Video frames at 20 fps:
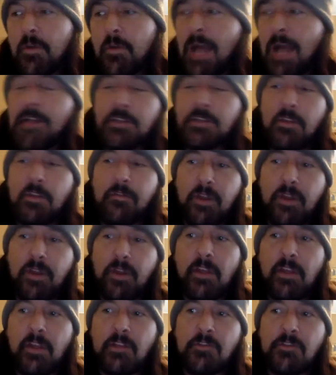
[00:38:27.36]
actually the
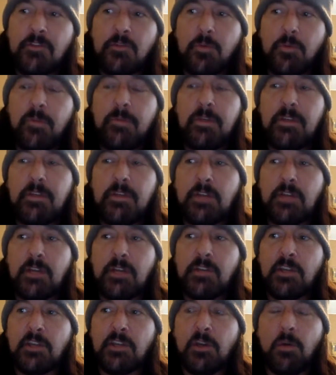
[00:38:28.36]
funny thing is we've been
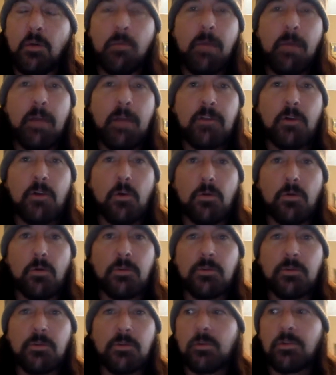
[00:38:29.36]
discussing going back to old
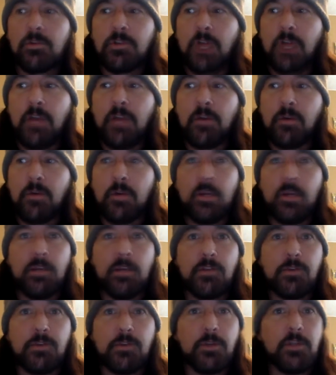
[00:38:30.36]
school and trying to create
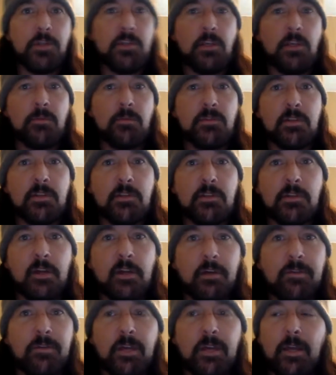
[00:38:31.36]
street teams and
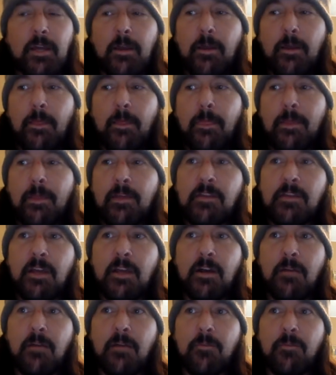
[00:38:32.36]
stuff. Because
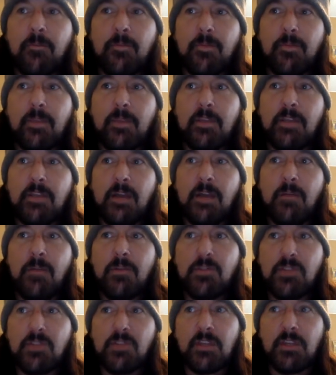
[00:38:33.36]
I
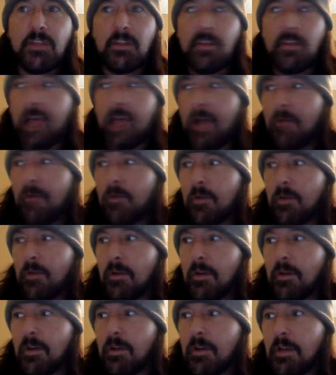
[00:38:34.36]
almost think that
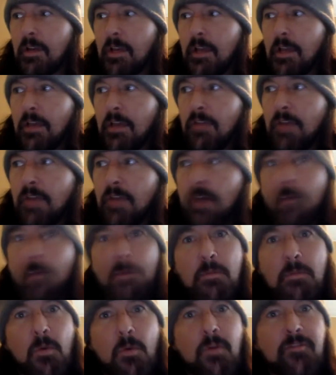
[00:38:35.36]
would be
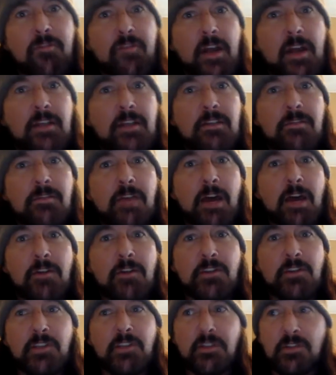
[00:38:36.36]
more effective now,
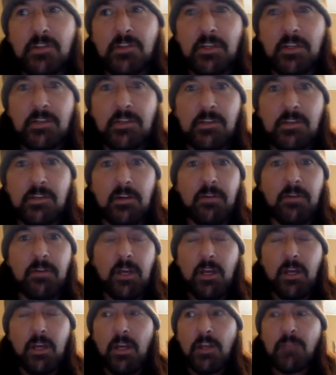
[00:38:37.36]
just in the sense of,
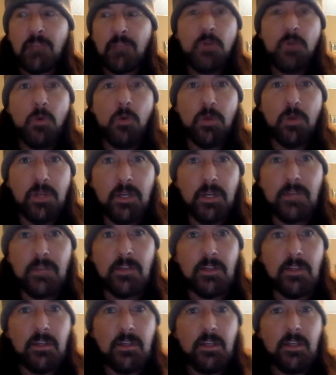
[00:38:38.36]
because no one does it.